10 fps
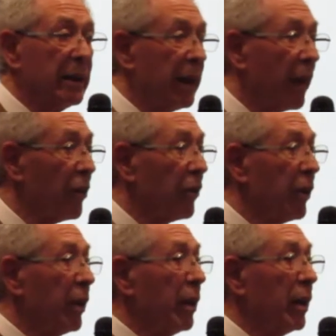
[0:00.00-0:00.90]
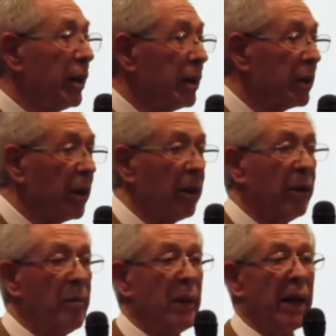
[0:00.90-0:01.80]
Yes.
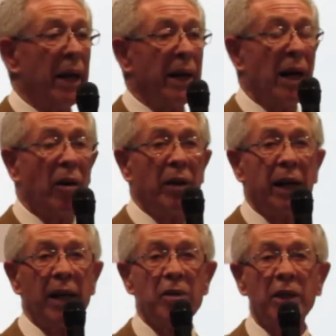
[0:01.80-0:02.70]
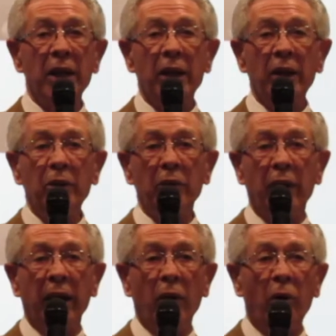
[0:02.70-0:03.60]
So, and nowadays, you
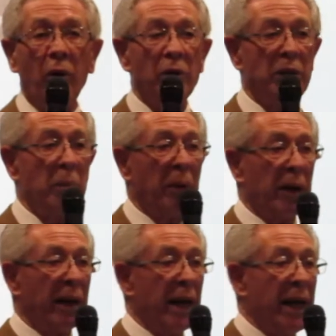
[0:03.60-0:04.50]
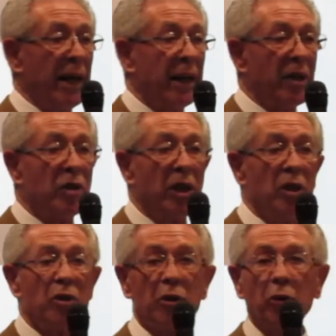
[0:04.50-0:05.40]
are all typical English
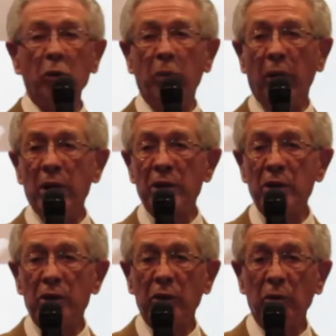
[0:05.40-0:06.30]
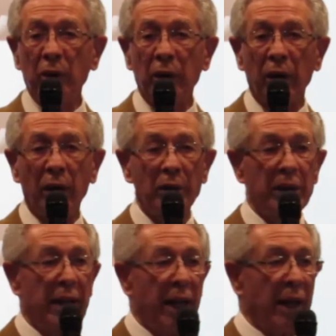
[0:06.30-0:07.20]
schoolboys and
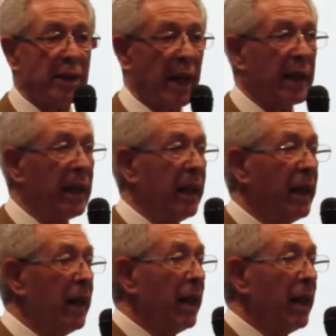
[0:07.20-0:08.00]
schoolgirls. Exactly